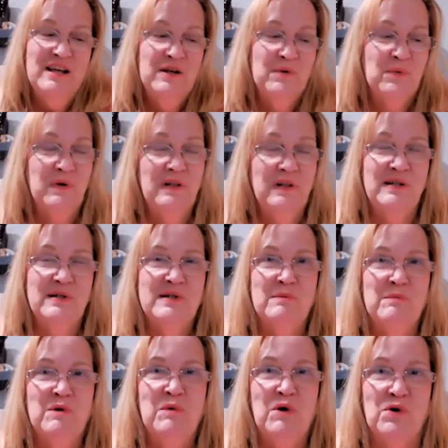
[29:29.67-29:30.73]
Release some
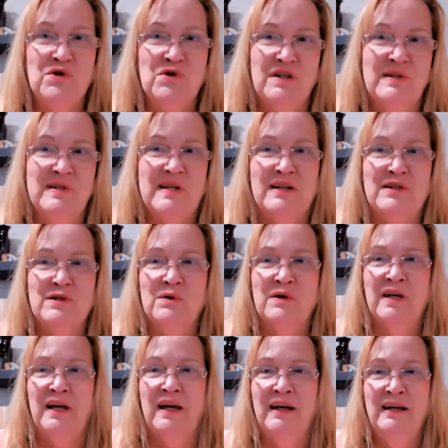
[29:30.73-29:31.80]
emotions. That's
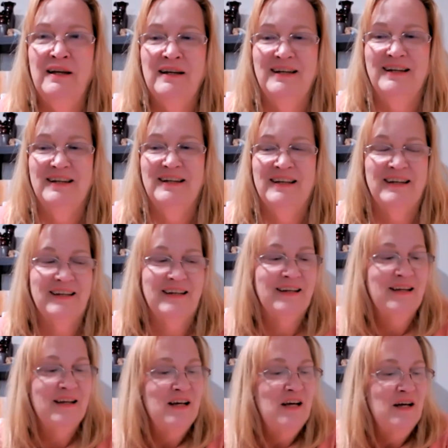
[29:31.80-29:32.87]
okay.
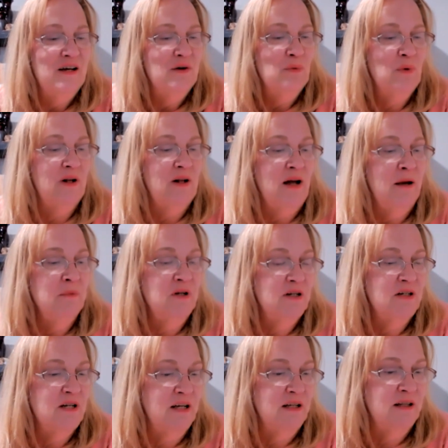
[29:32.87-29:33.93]
Well, I'm going to
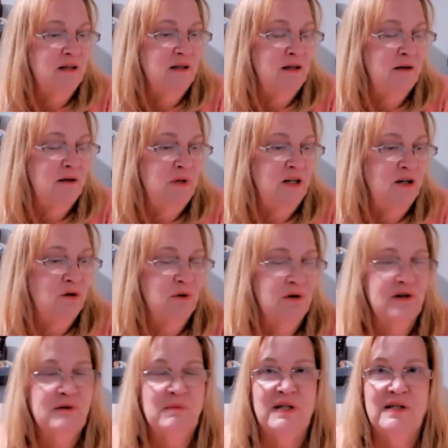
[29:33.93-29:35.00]
take the mini
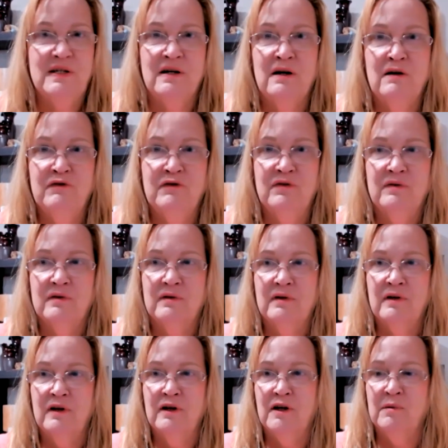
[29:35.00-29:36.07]
course myself,
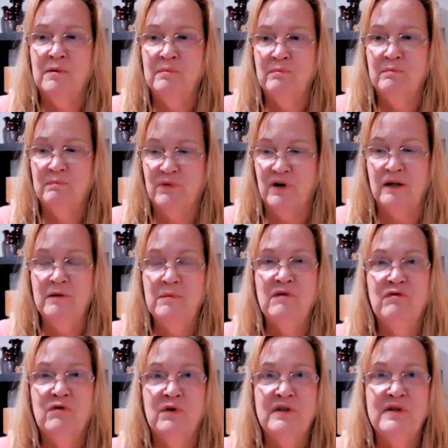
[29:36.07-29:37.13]
probably
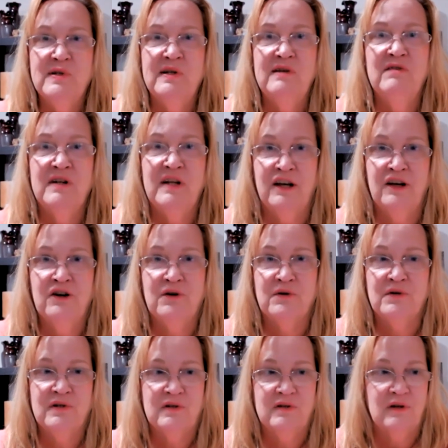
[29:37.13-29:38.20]
before this even
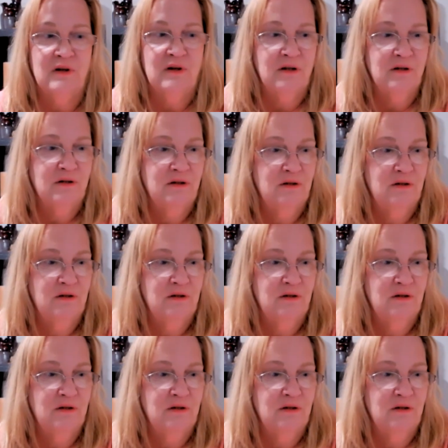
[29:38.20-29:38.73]
airs on